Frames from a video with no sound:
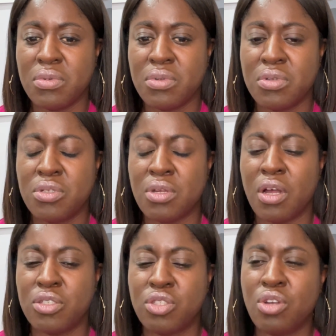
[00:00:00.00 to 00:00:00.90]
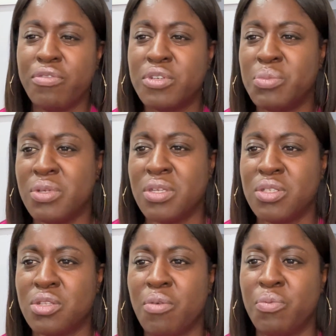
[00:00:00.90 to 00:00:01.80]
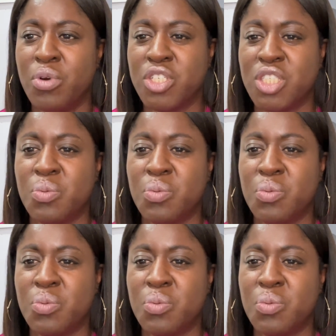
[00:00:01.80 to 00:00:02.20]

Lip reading: soft worship.